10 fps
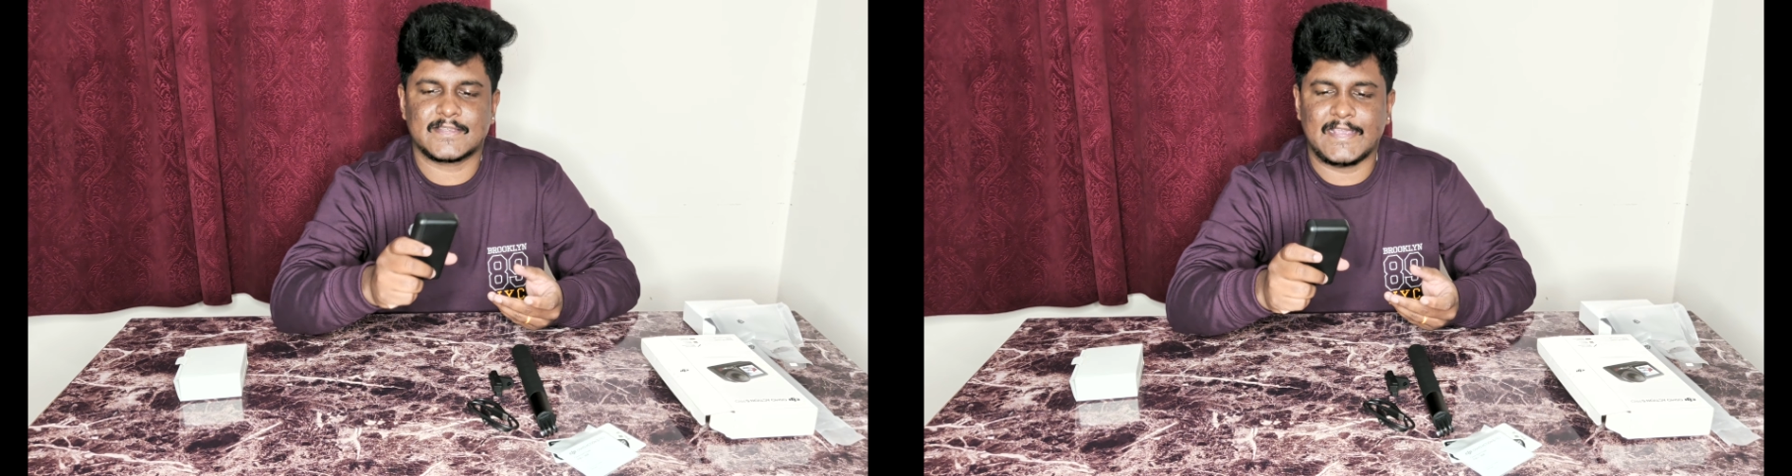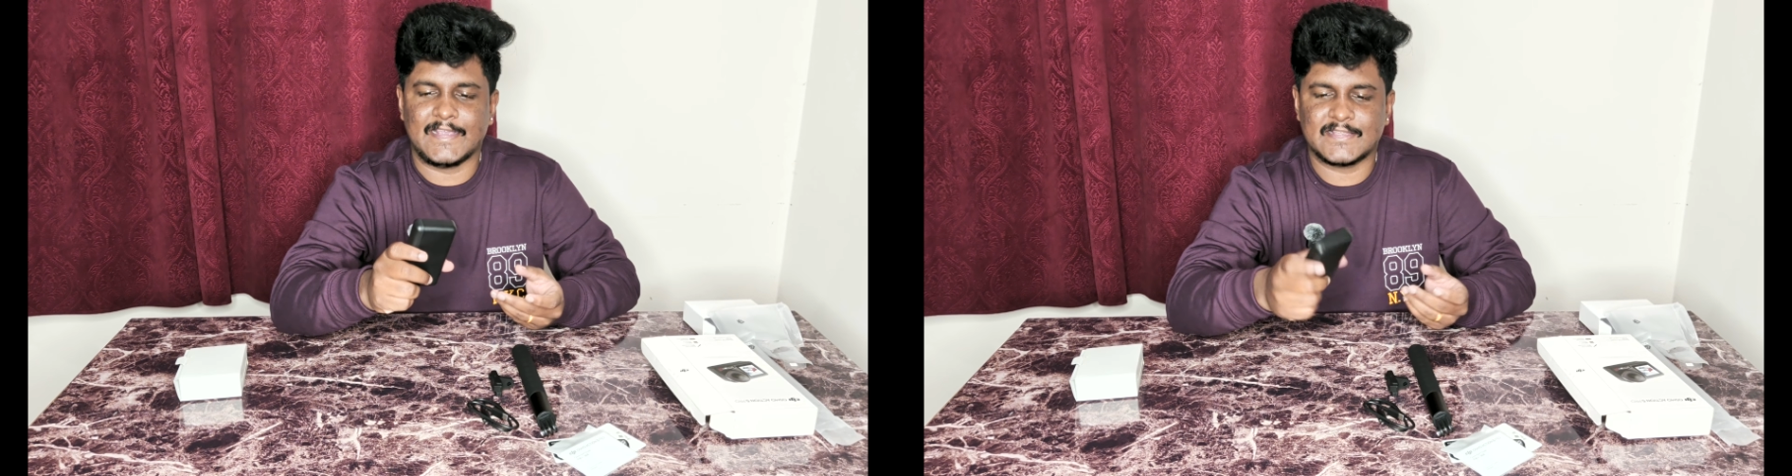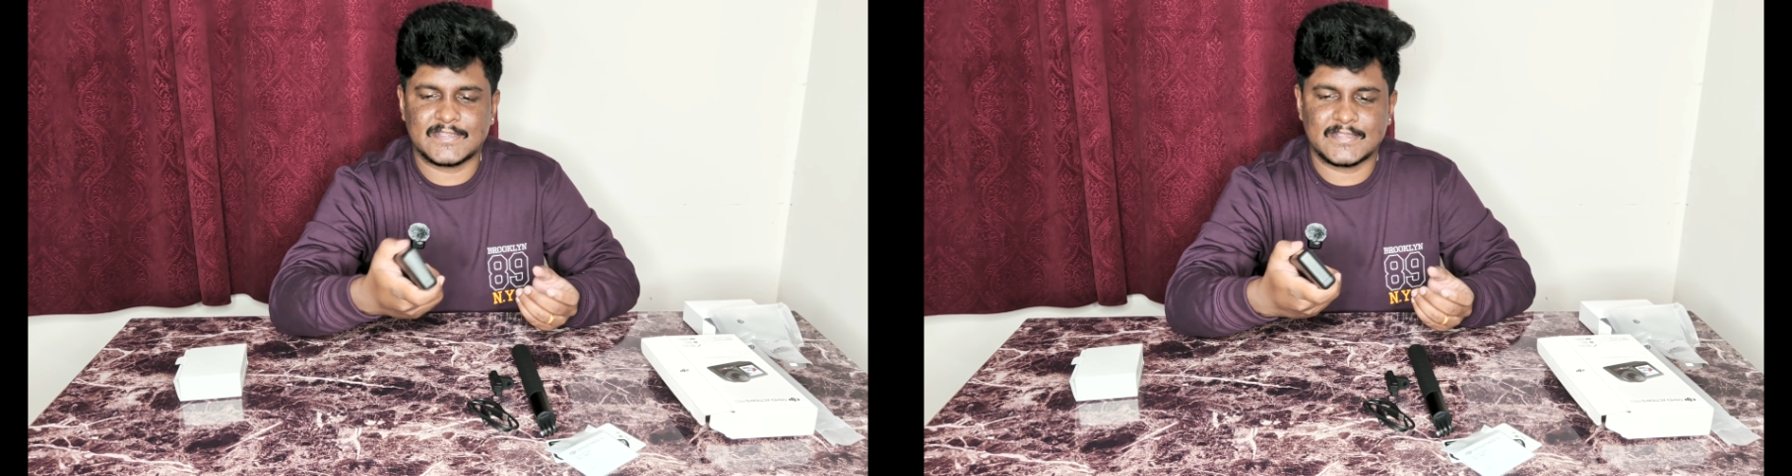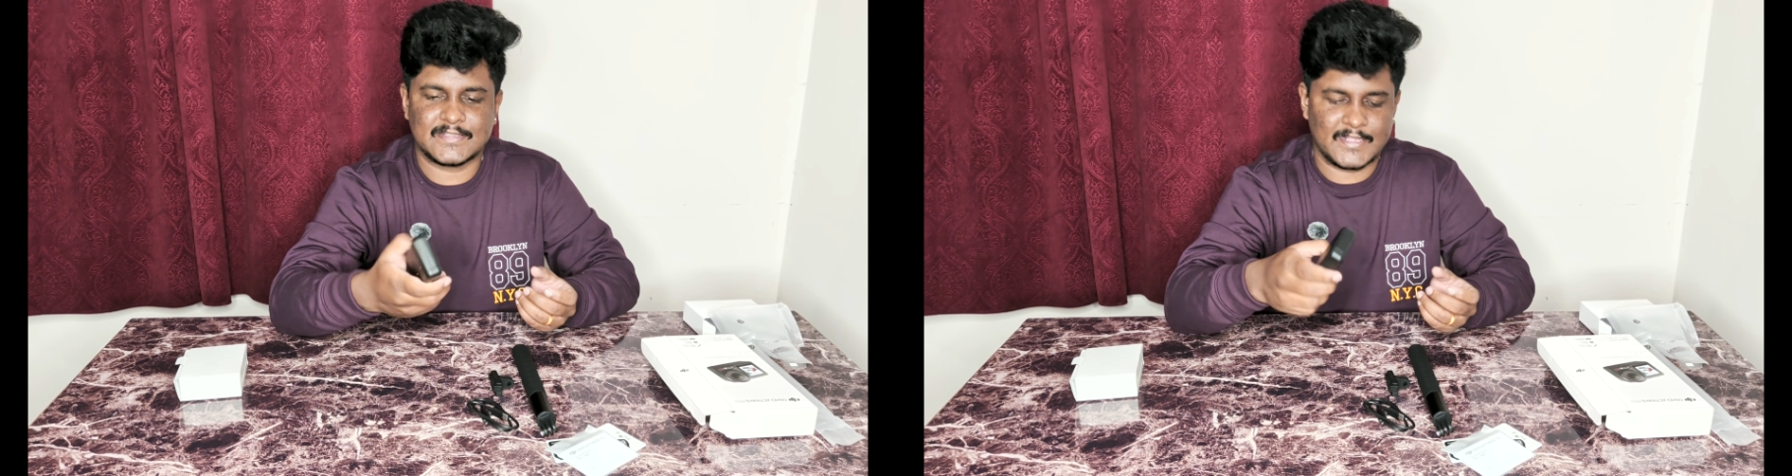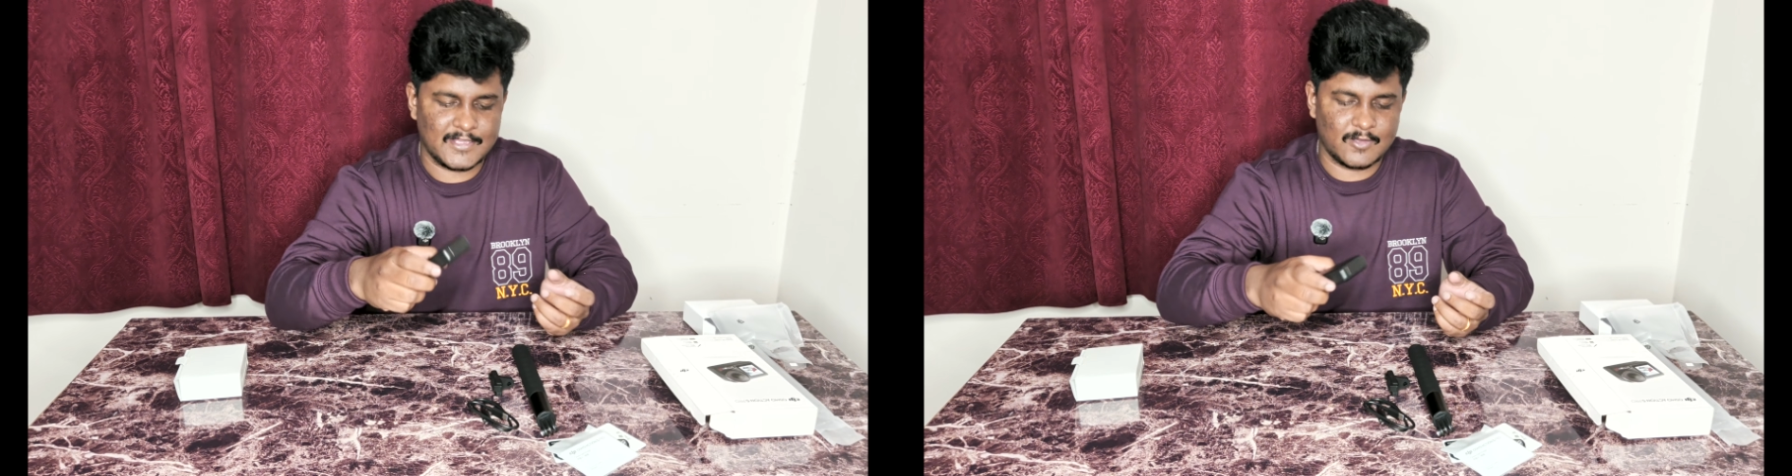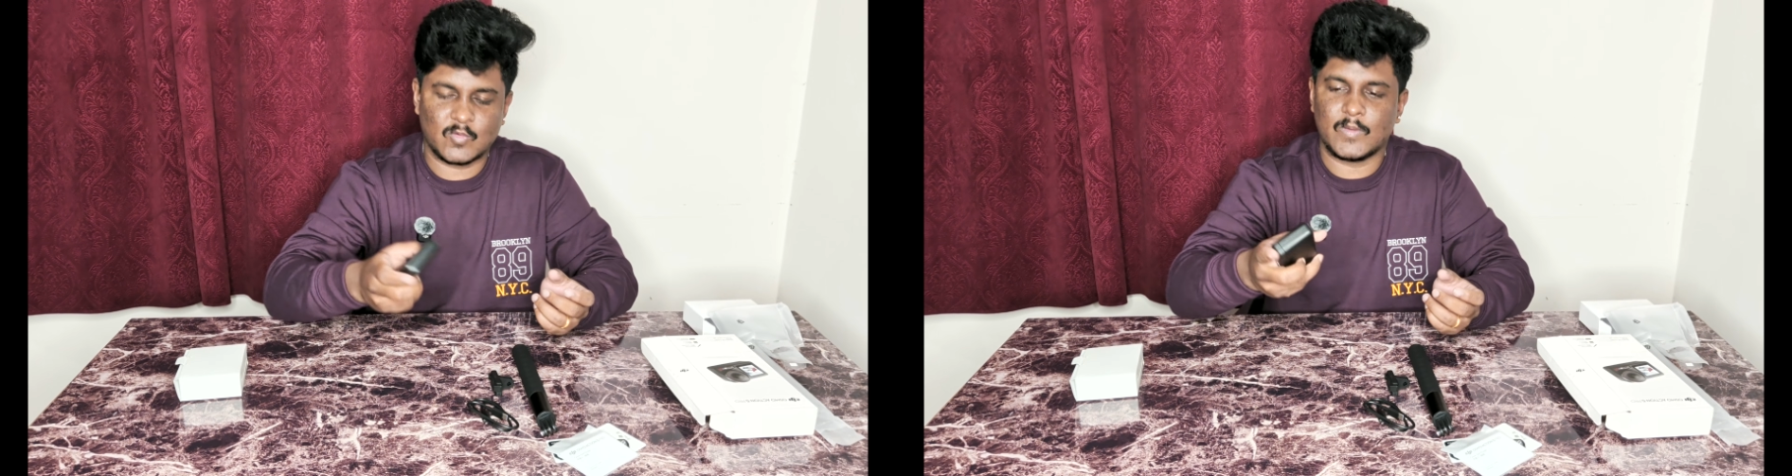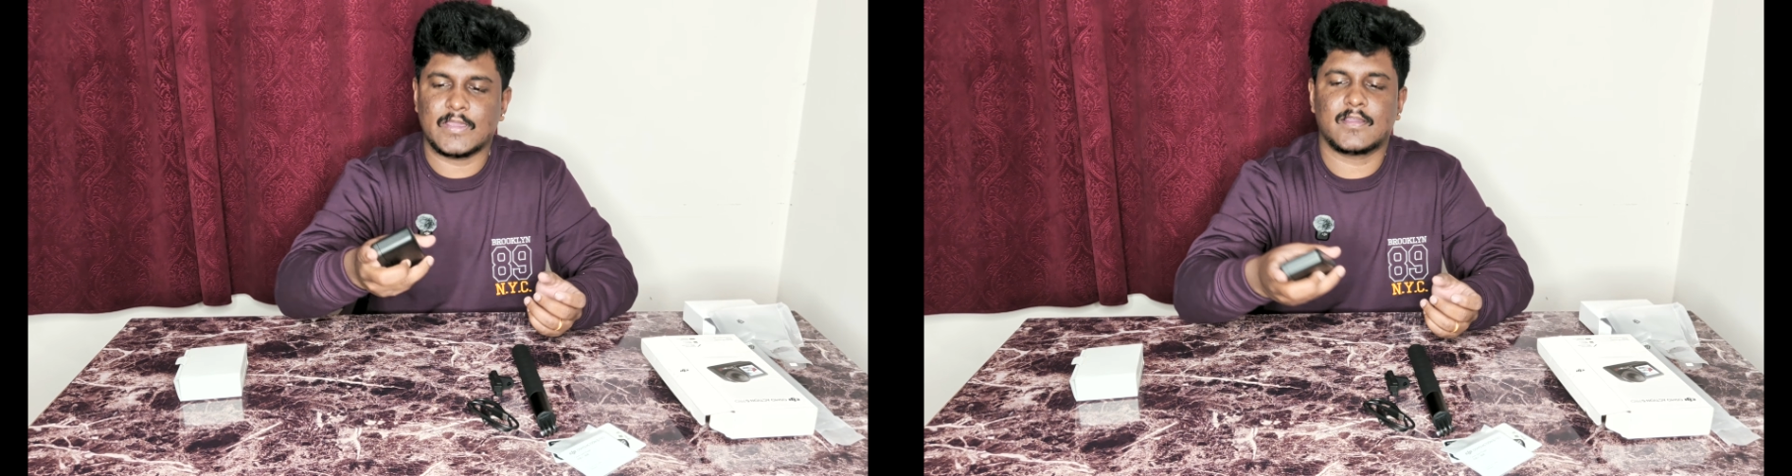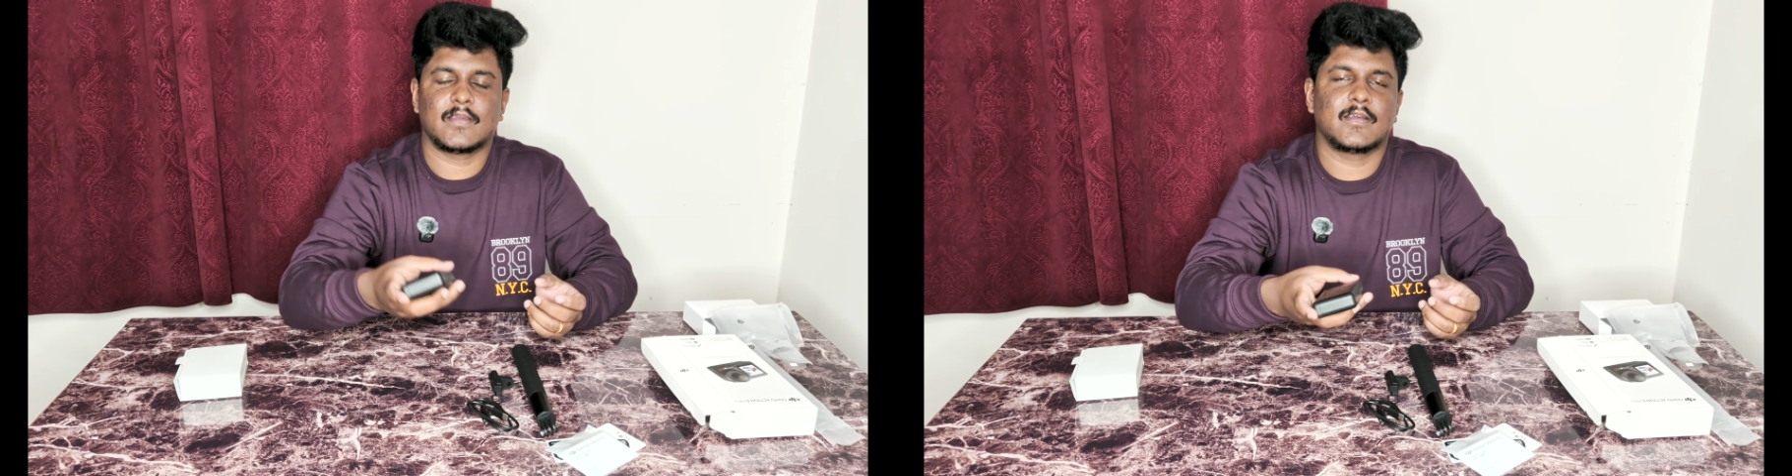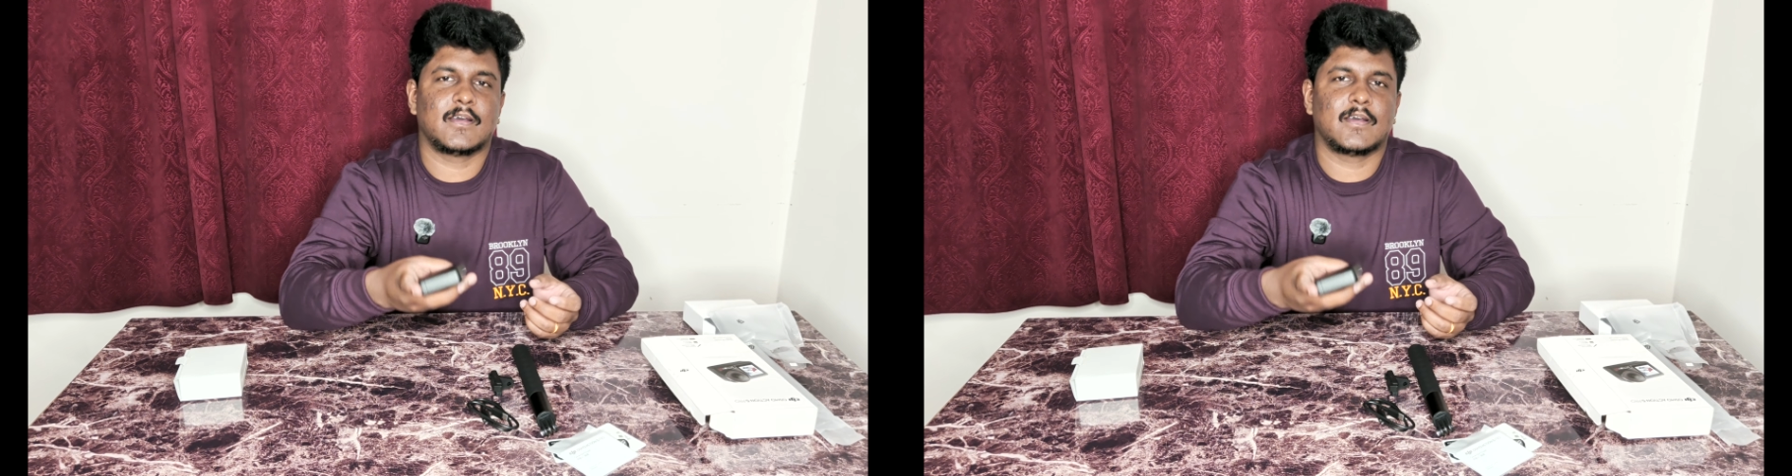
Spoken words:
case is like a quick